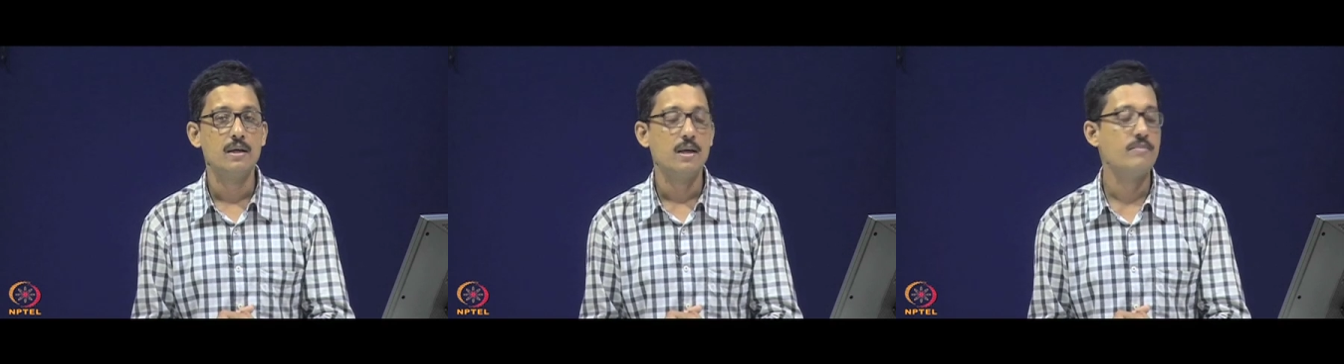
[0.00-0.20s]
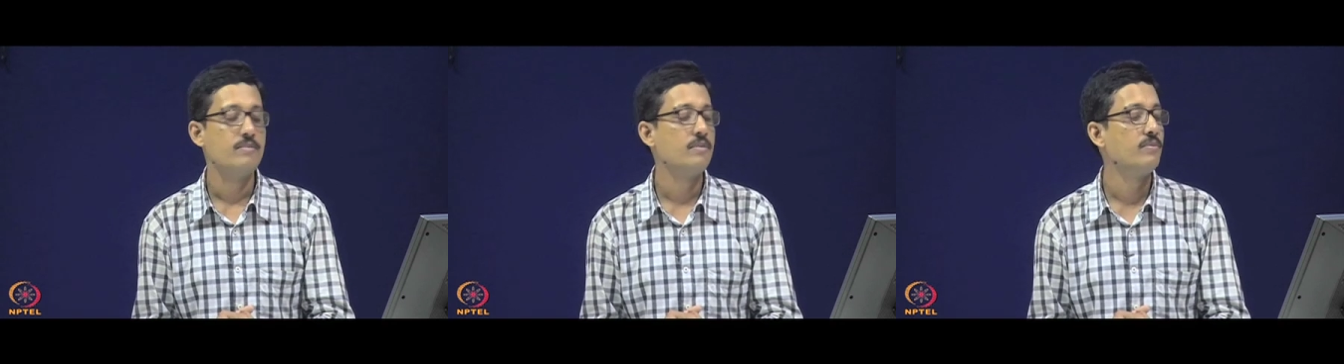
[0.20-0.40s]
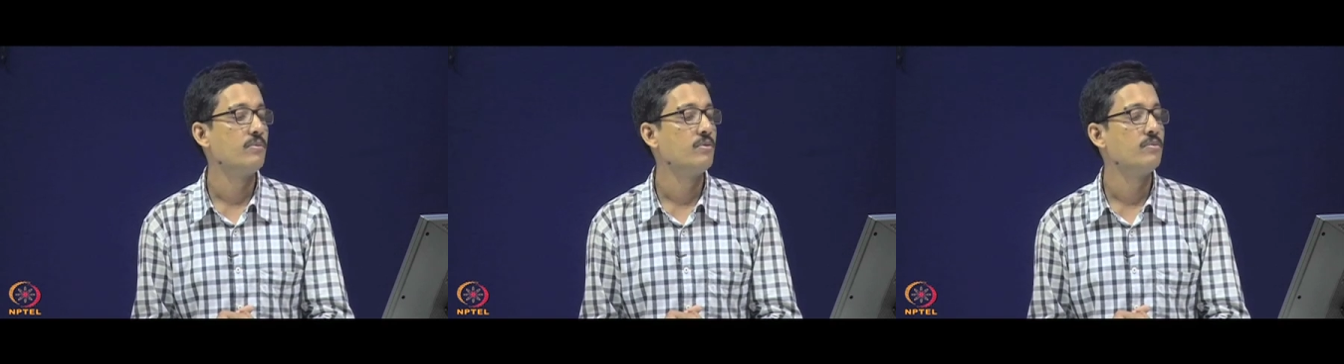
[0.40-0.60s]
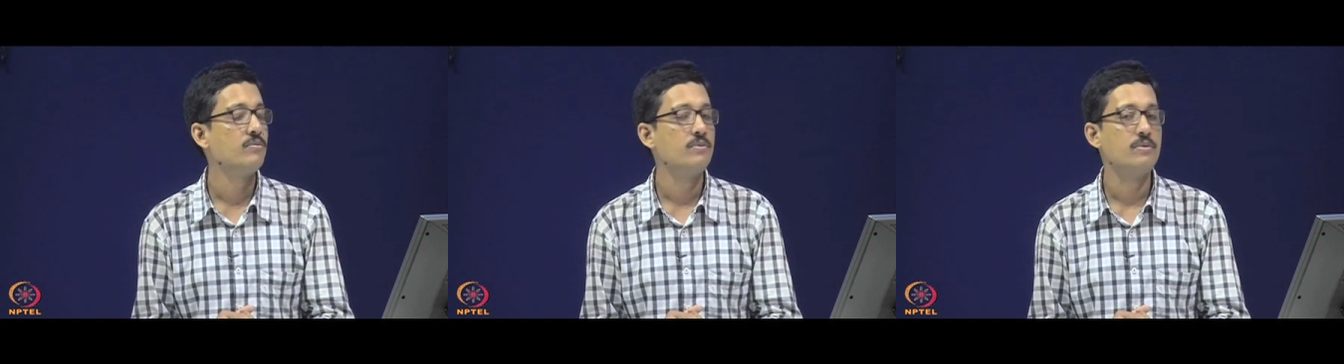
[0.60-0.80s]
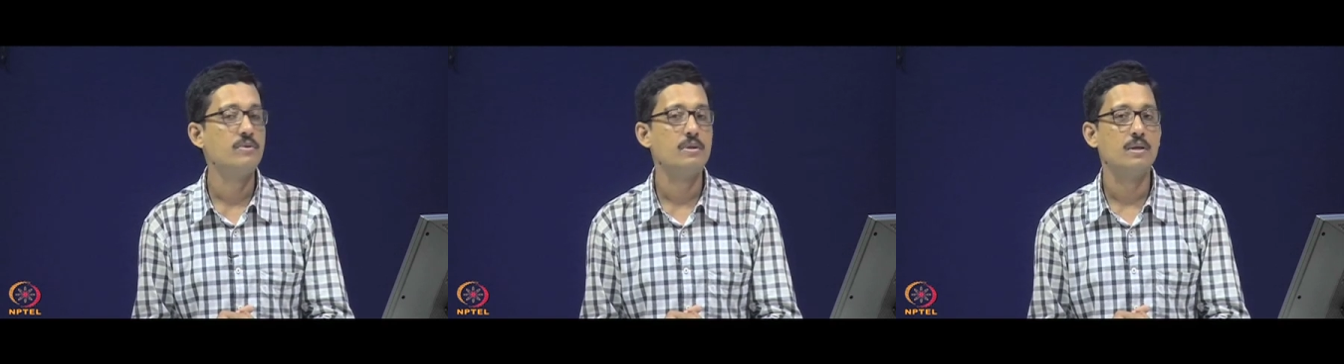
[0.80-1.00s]
if the
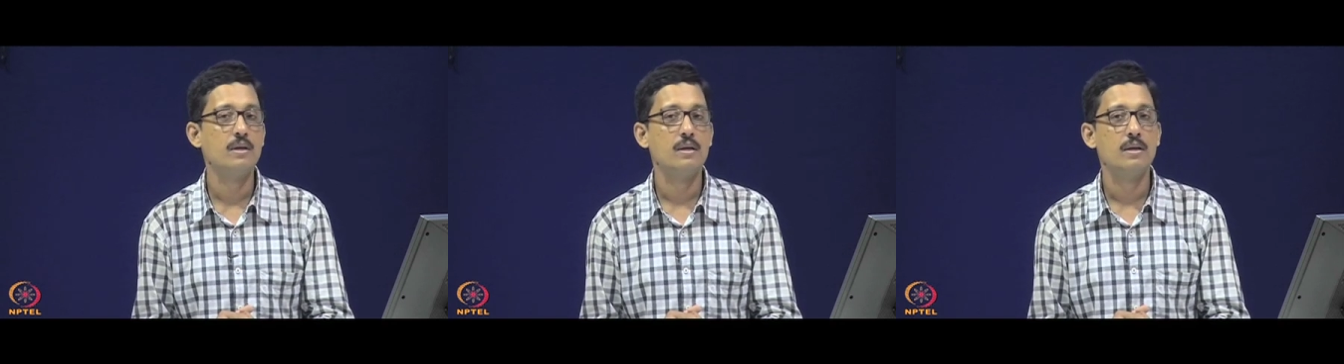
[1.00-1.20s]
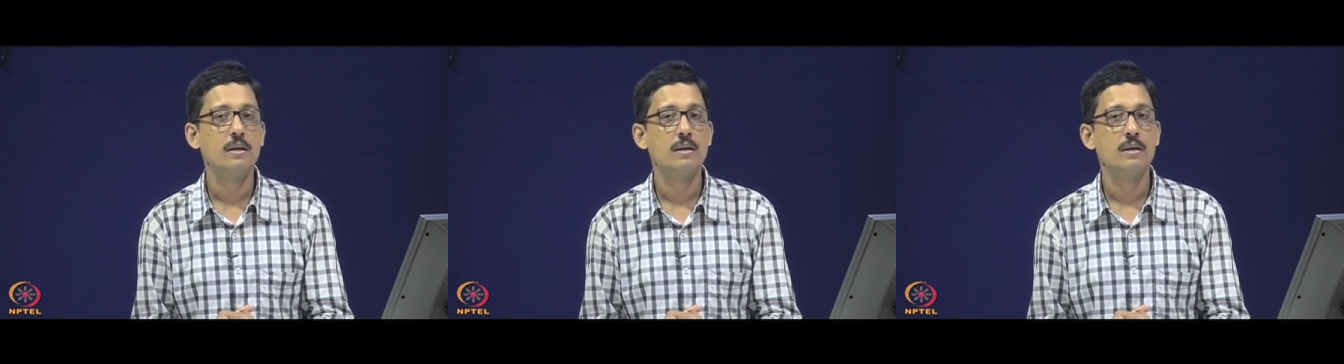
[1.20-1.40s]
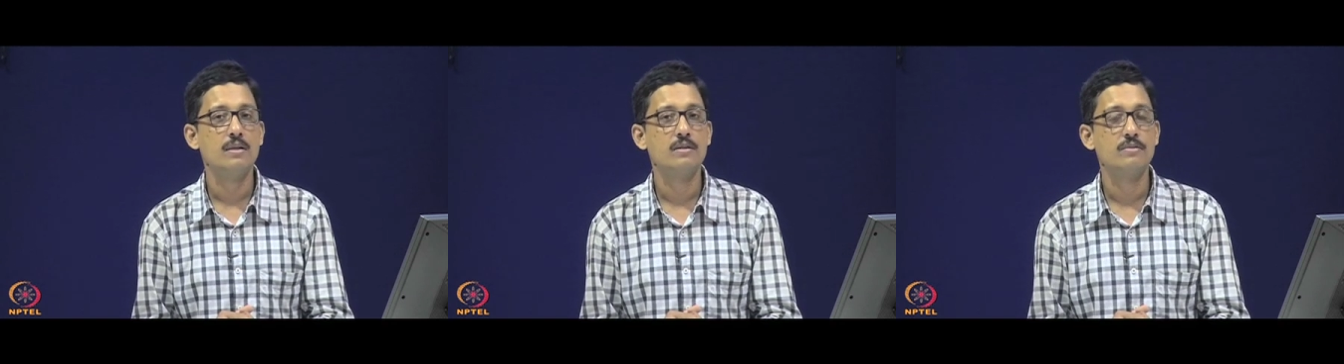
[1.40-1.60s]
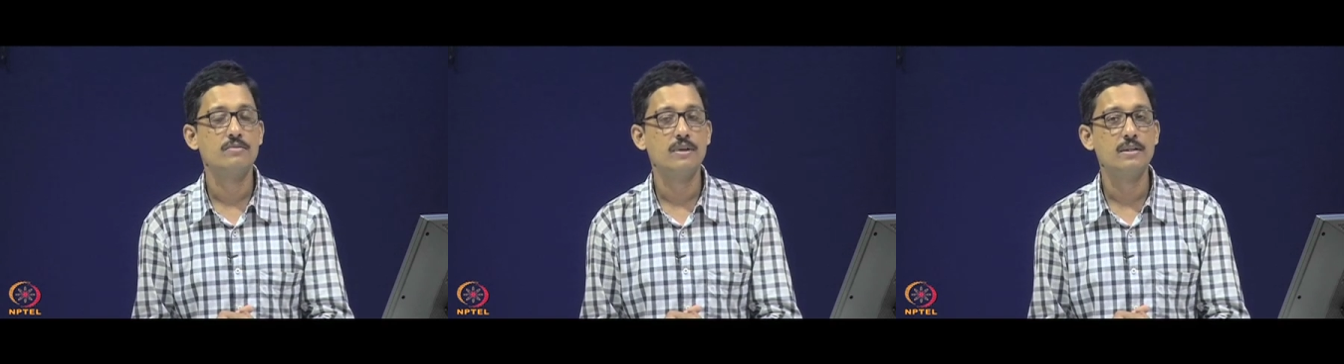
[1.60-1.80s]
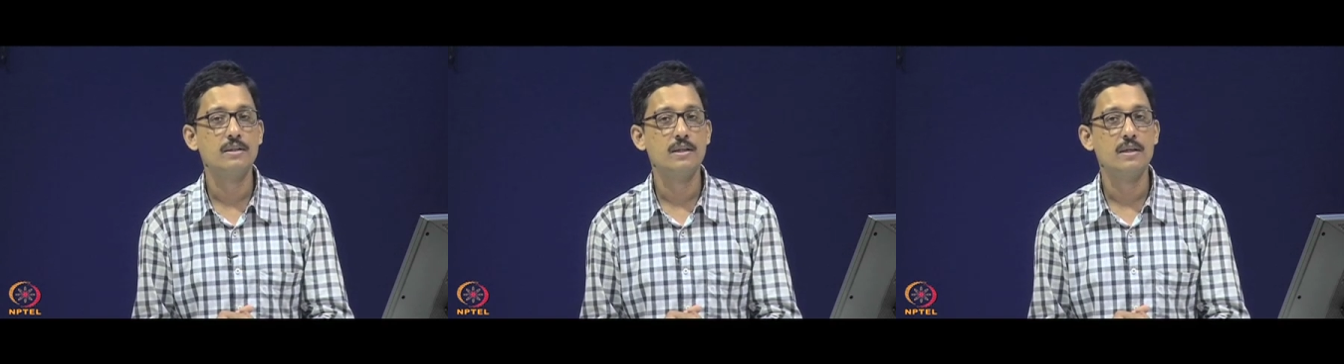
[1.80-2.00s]
fluorophore is
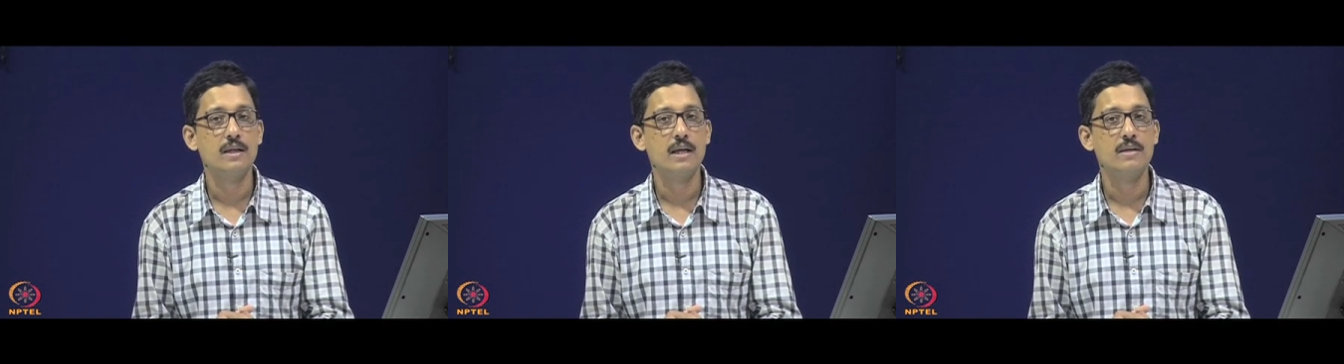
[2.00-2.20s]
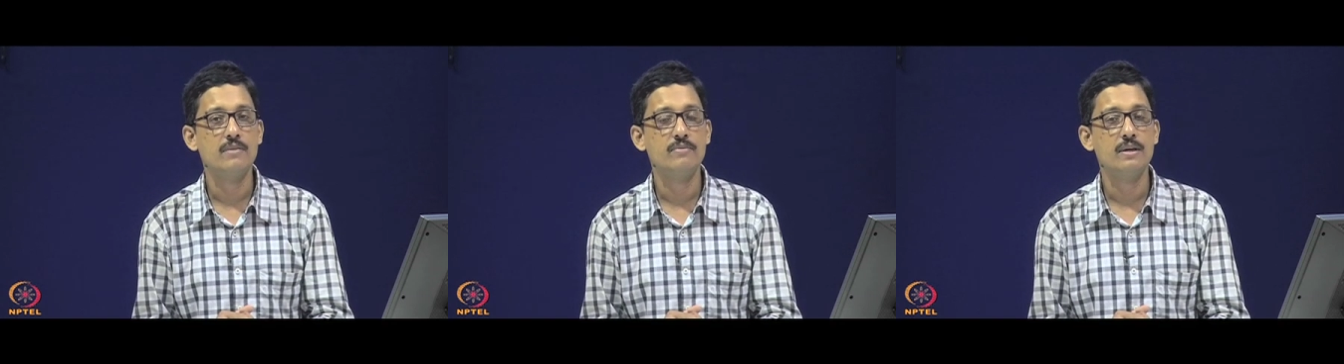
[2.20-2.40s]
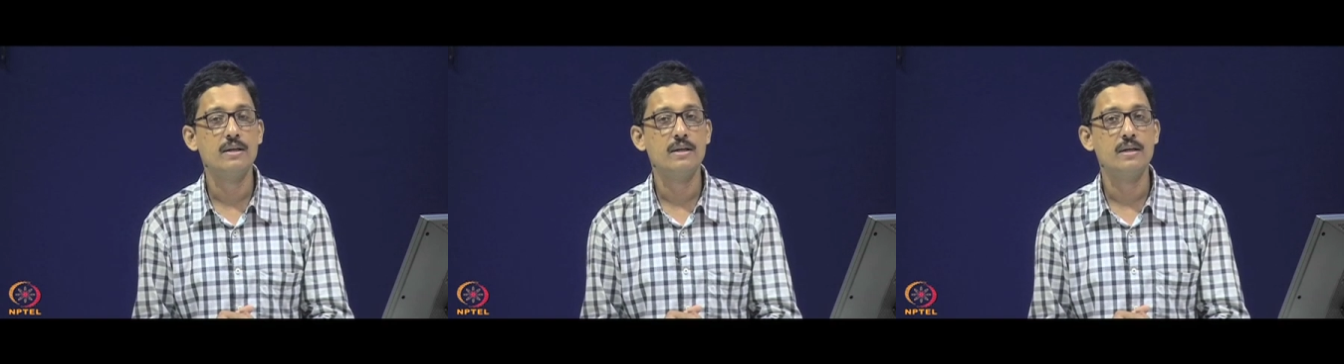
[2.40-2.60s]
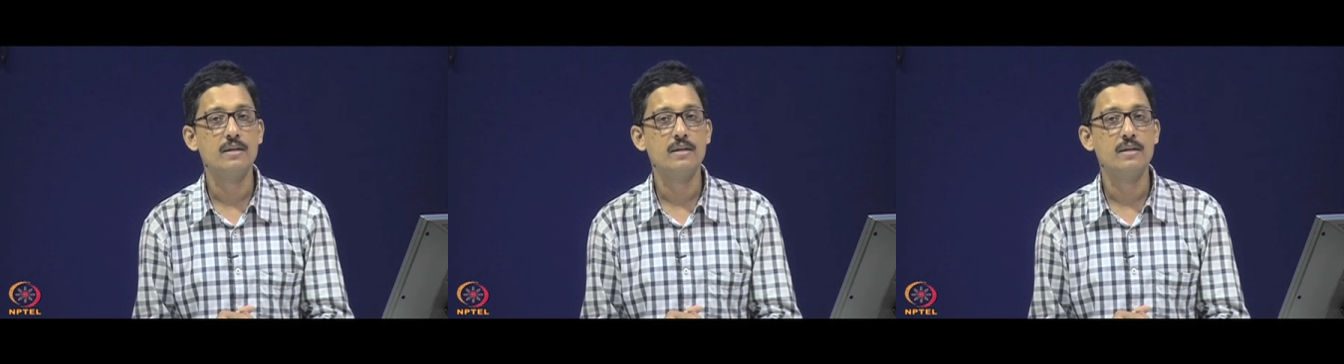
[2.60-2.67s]
facing a different